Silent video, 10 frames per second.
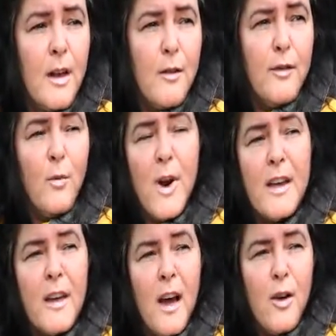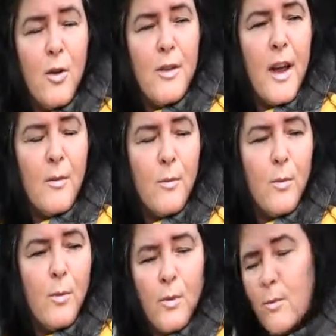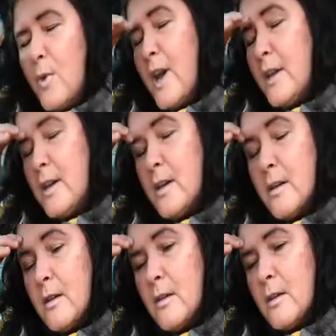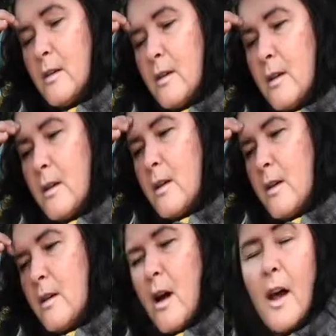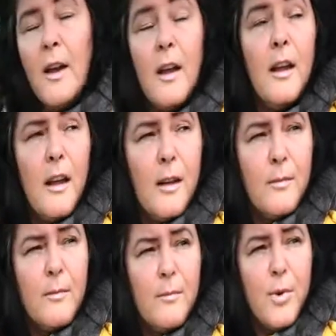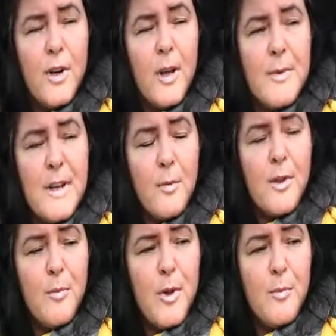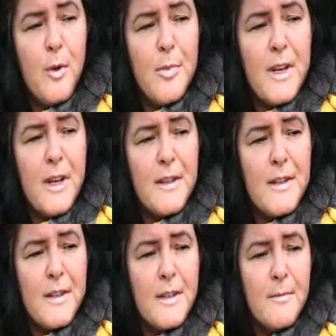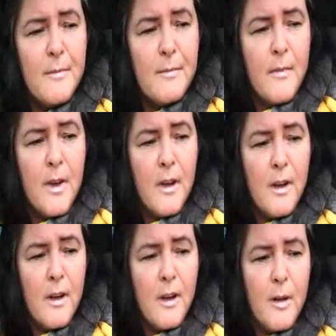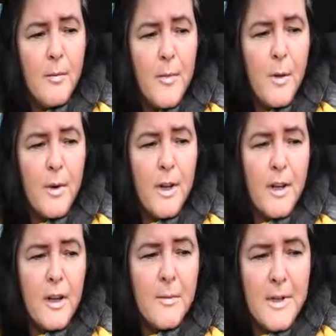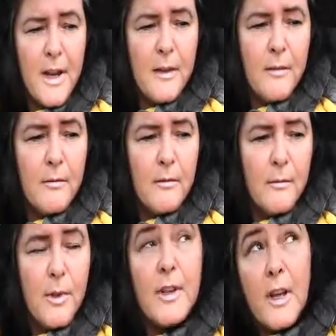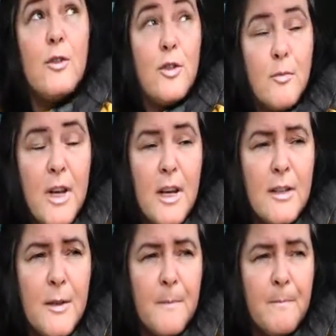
For Rick, I heard that Rick got pretty upset with the people because they were getting upset with the other two meetings.